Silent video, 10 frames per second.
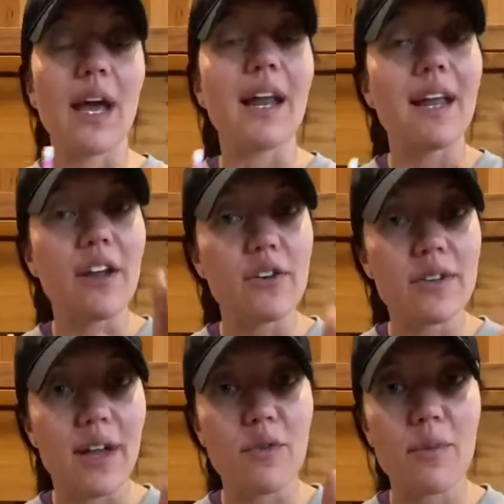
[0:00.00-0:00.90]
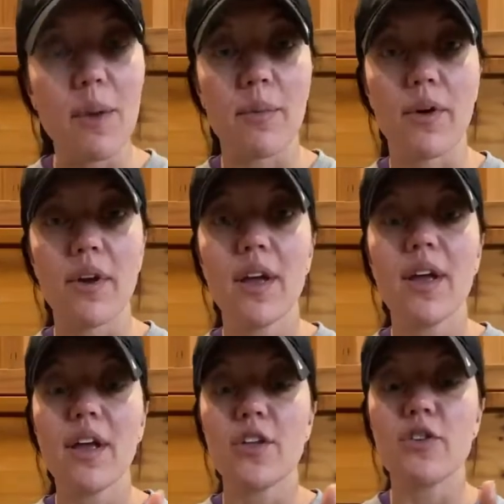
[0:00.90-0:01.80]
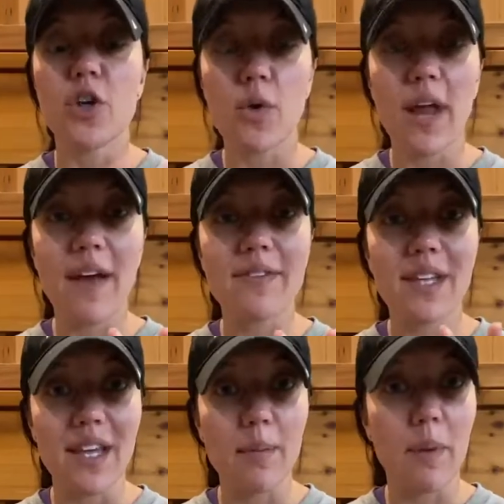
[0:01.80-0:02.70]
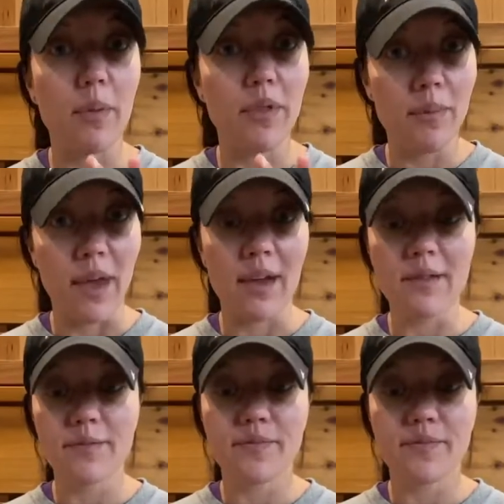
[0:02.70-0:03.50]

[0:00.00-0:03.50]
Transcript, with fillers: And here, and remember, you don't have to keep up with me.